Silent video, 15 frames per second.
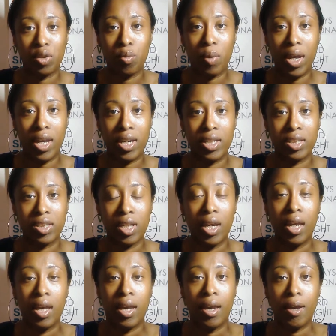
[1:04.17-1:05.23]
ways.
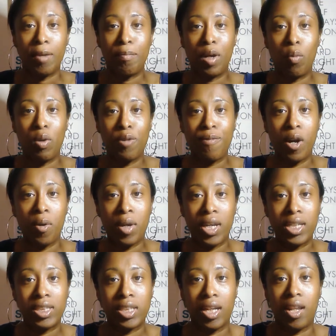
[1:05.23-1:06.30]
But we
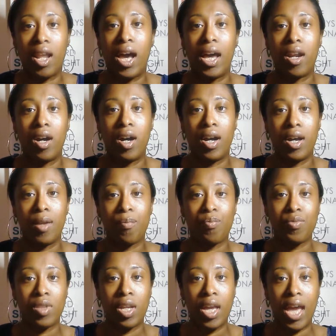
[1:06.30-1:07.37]
focus a lot
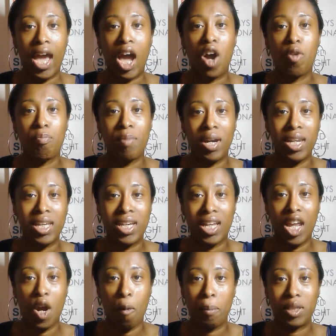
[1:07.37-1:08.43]
on how money can
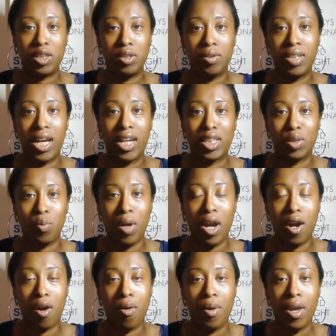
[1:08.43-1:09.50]
help us do that as
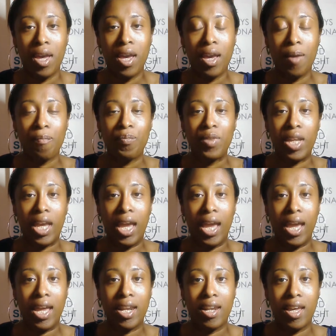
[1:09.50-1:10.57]
well.
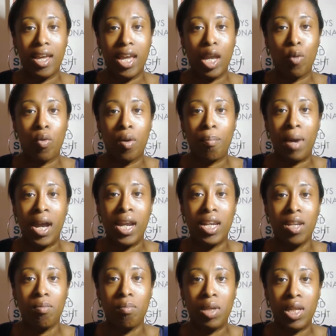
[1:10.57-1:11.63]
And it
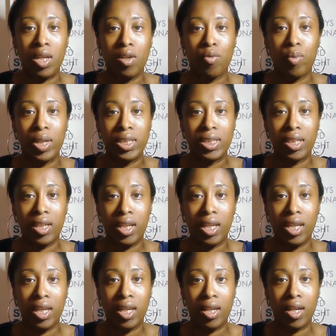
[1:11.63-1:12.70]
reminded me
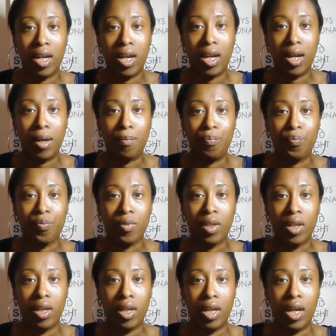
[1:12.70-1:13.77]
recently
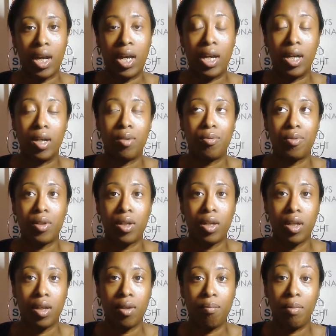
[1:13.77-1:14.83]
of
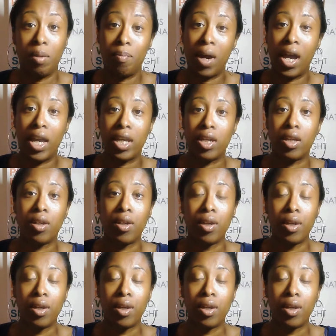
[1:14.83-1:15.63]
me buying